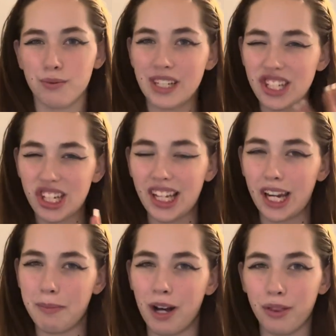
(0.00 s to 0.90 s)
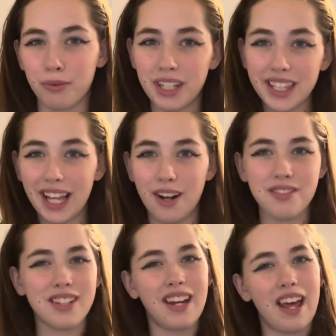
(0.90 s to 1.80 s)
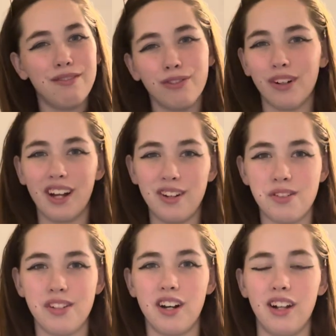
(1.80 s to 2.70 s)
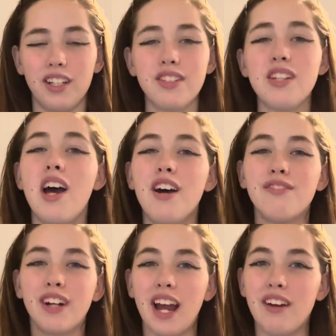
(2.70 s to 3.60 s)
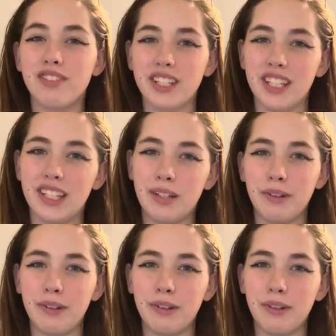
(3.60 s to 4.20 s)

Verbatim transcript: reaching at about $3,400 for everything that